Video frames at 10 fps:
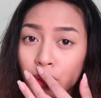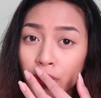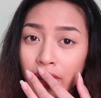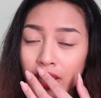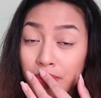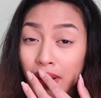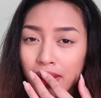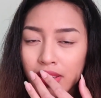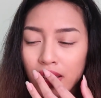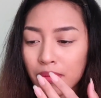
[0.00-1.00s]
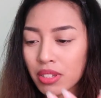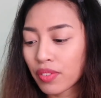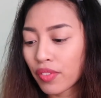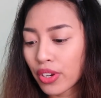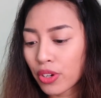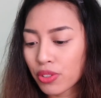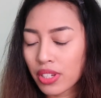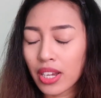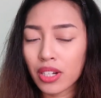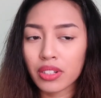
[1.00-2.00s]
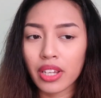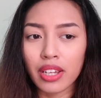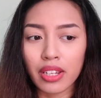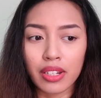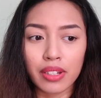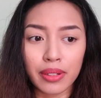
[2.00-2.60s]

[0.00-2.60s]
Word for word: two weeks by the time this video is out and